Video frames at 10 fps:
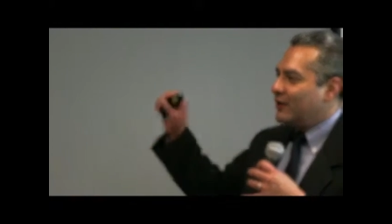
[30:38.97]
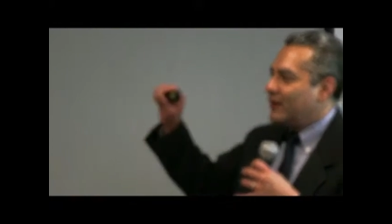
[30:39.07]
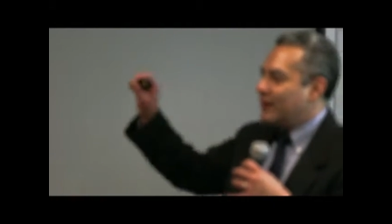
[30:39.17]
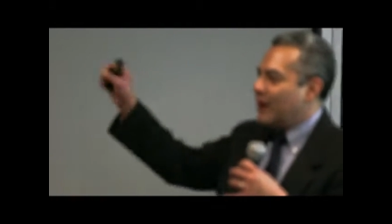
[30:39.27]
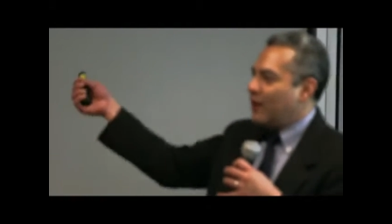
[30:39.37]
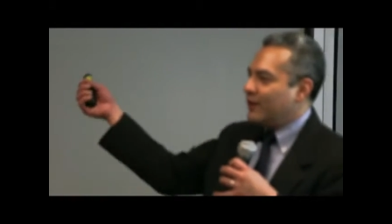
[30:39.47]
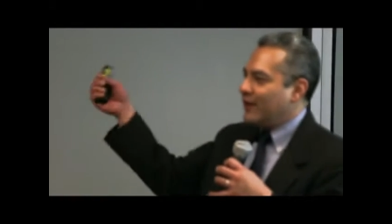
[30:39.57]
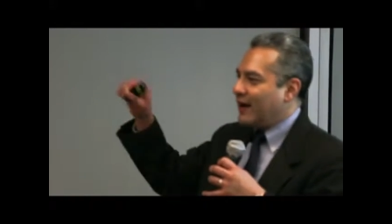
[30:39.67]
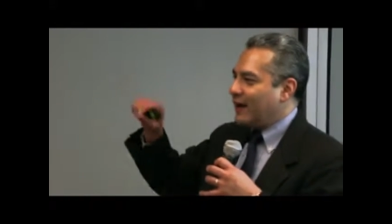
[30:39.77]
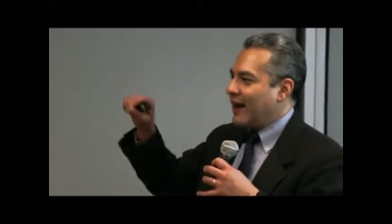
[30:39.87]
you can go in
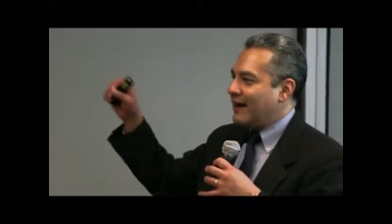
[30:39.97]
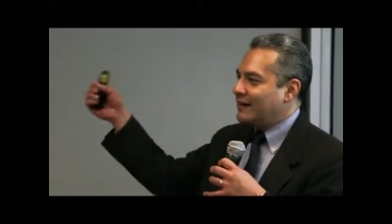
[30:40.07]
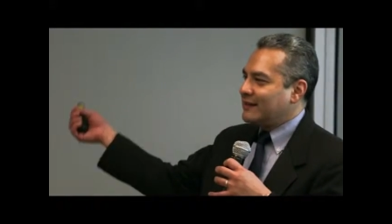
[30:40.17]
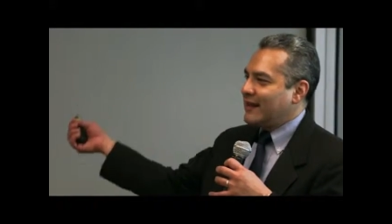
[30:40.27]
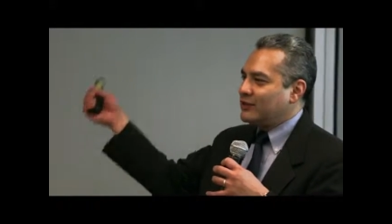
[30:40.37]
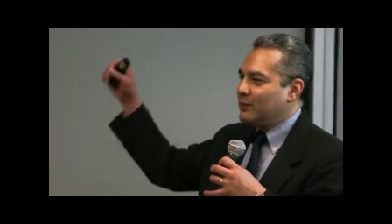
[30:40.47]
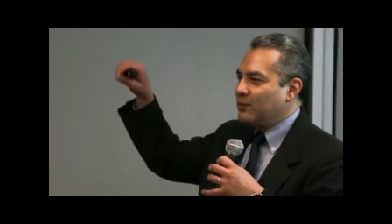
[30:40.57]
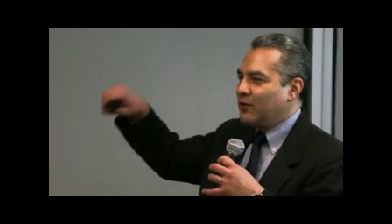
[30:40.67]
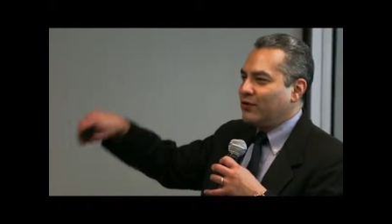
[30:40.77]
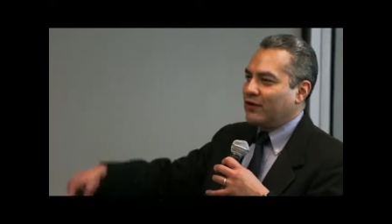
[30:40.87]
there, and as you
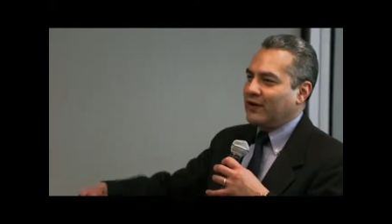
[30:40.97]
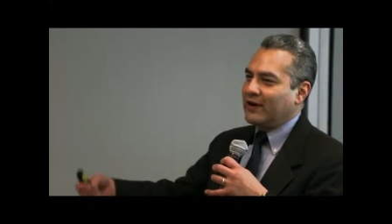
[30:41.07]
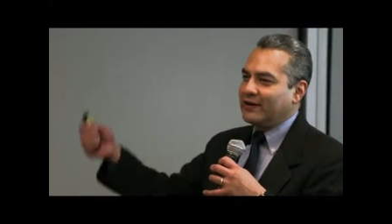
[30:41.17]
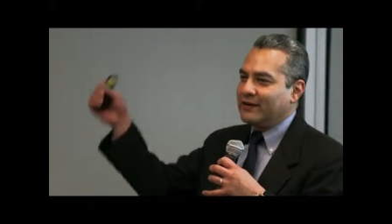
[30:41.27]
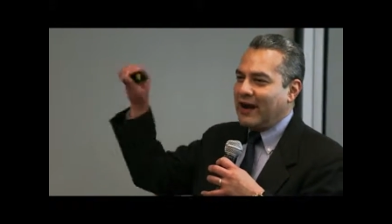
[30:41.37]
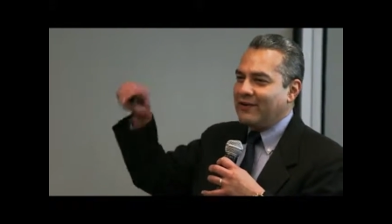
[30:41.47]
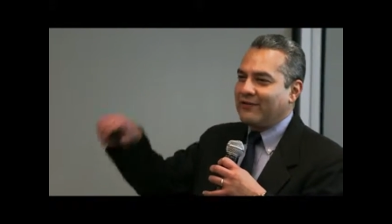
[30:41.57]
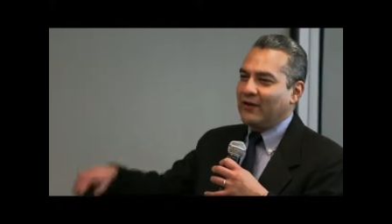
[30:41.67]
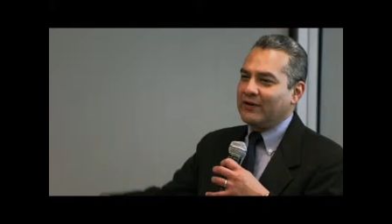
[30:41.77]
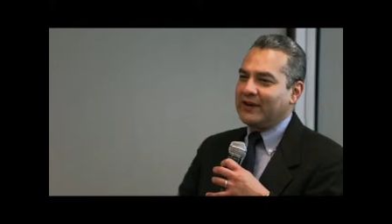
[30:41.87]
move your
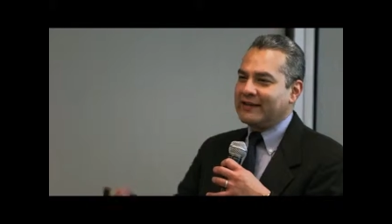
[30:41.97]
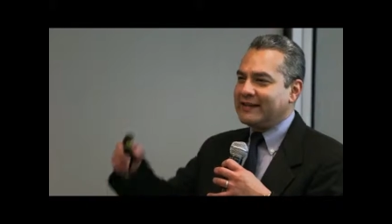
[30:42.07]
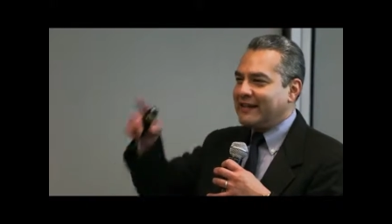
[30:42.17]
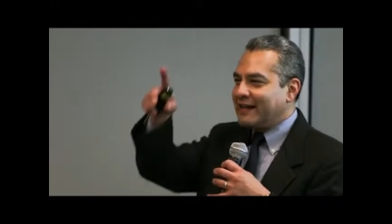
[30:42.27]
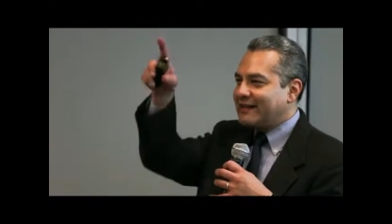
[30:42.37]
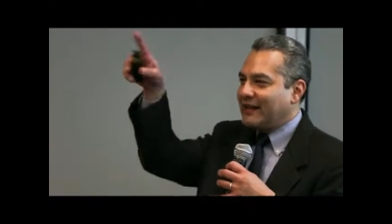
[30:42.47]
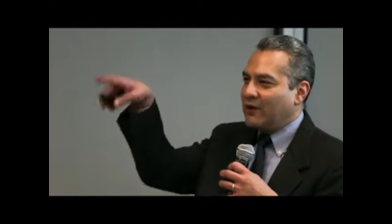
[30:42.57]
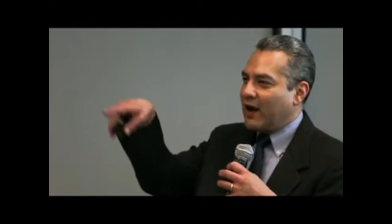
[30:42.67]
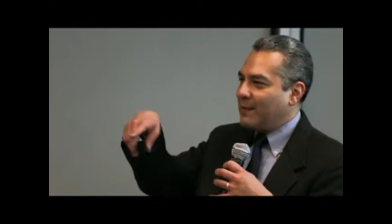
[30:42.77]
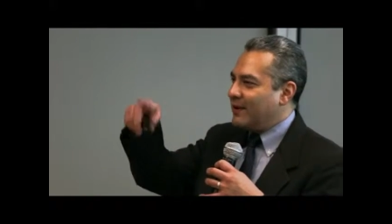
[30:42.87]
iPhone, you can see the
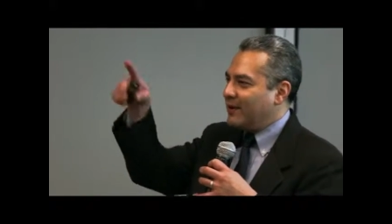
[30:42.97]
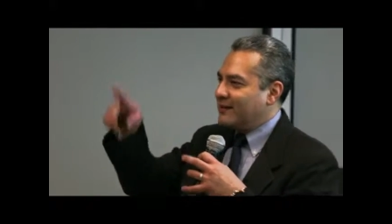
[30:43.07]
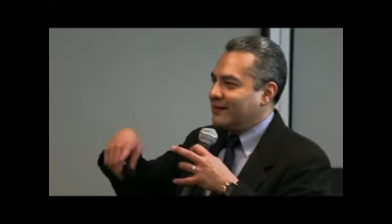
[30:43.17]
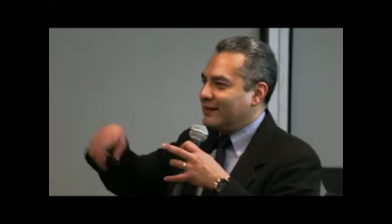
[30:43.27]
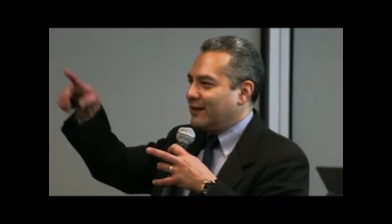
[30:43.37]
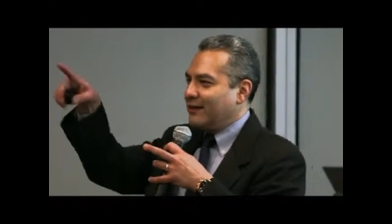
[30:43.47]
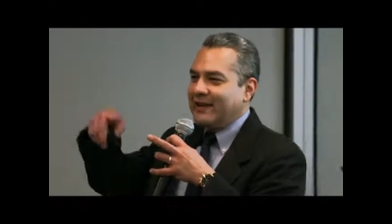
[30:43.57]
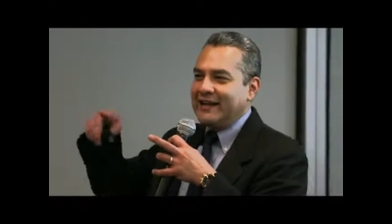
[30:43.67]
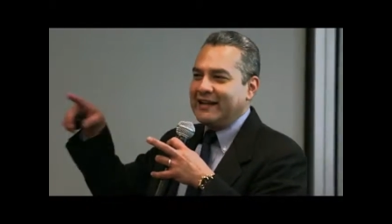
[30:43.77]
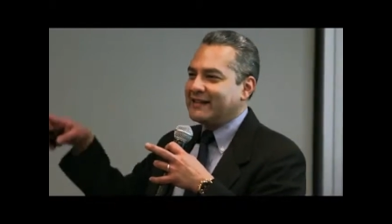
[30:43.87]
accelerometer, you know, the
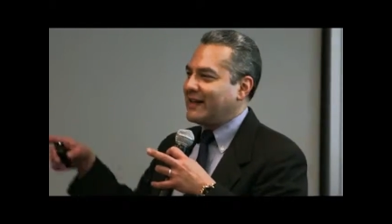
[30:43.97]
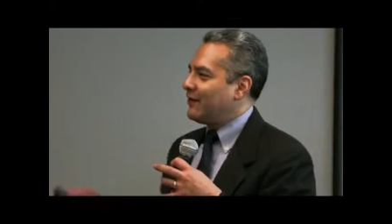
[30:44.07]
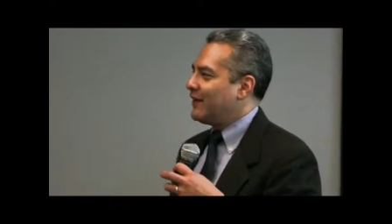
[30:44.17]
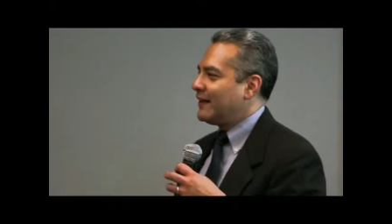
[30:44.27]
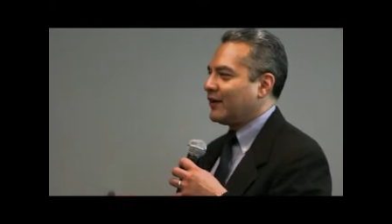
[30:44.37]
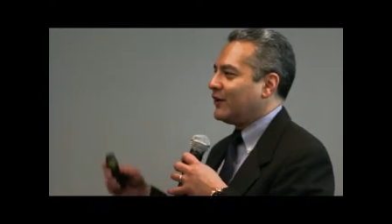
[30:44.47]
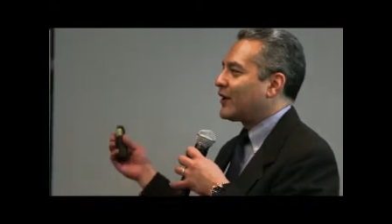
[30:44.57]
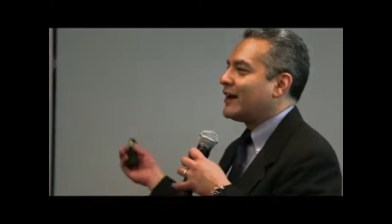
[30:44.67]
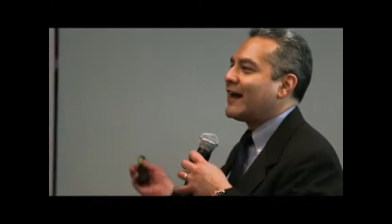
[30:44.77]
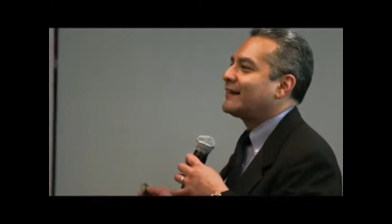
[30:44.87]
readings and everything.
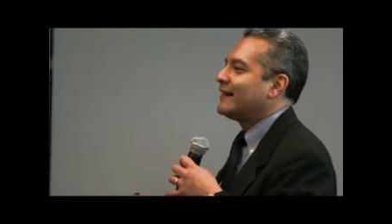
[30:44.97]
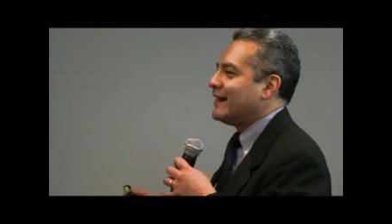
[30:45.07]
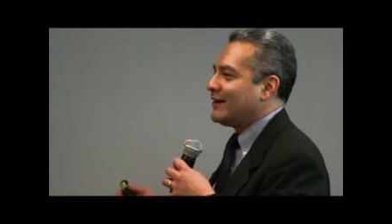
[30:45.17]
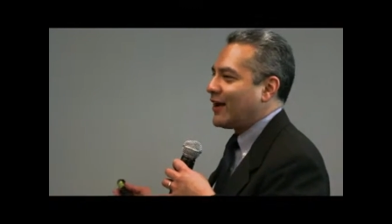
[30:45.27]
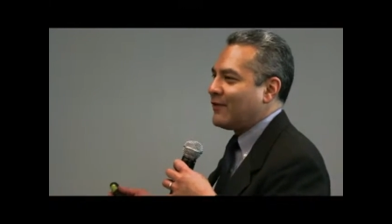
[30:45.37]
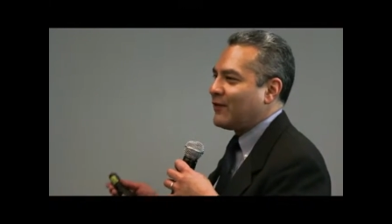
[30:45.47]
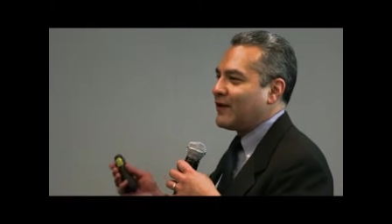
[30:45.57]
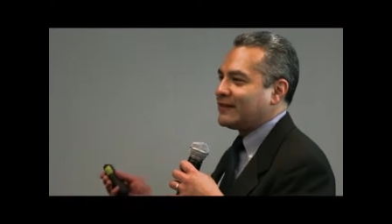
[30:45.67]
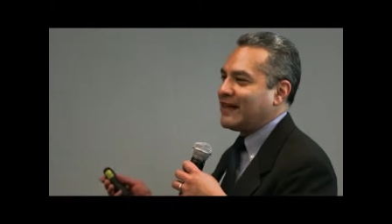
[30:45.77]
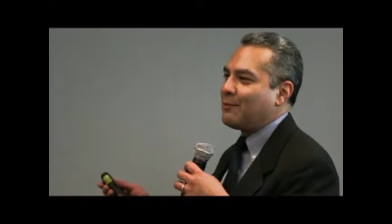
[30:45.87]
You're connected in. Your
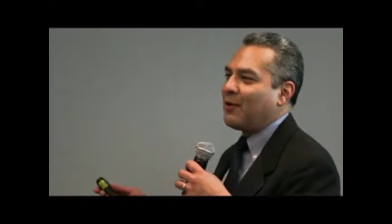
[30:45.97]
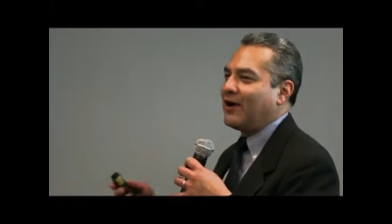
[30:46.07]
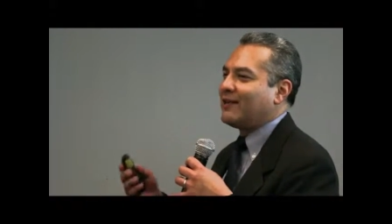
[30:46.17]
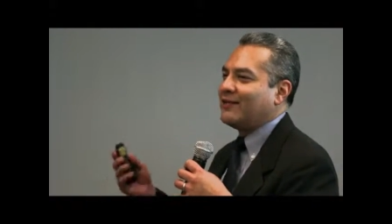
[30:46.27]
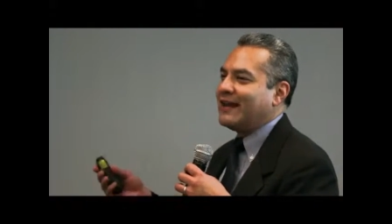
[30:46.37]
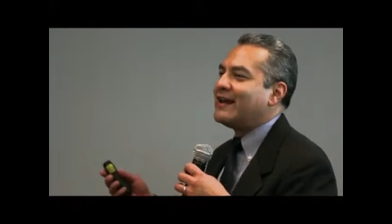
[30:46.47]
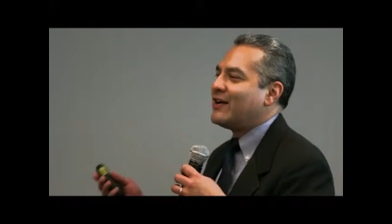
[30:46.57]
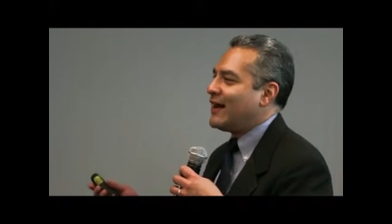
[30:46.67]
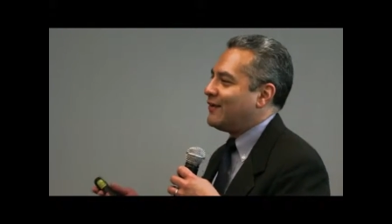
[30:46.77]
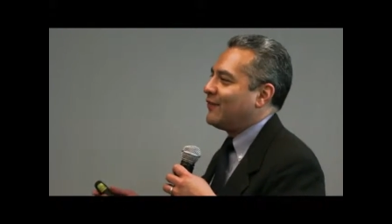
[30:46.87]
iPhone is now part of the
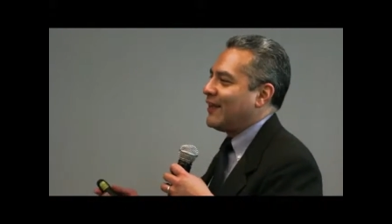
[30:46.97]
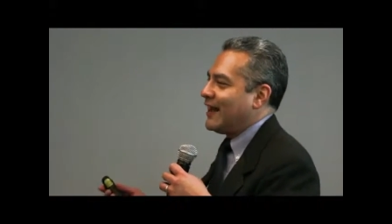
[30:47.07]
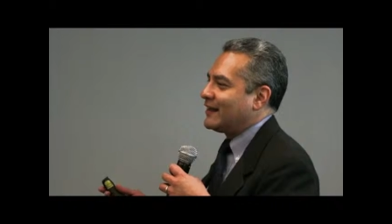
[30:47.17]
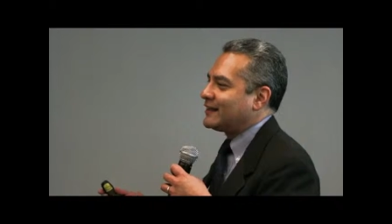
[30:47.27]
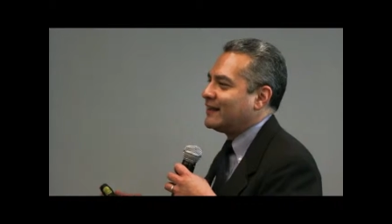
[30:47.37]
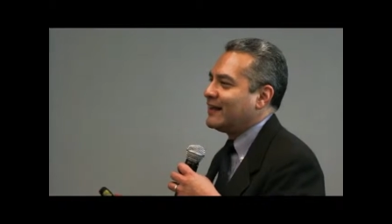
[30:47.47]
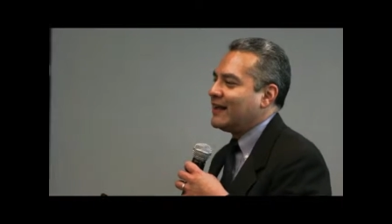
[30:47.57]
Internet of Things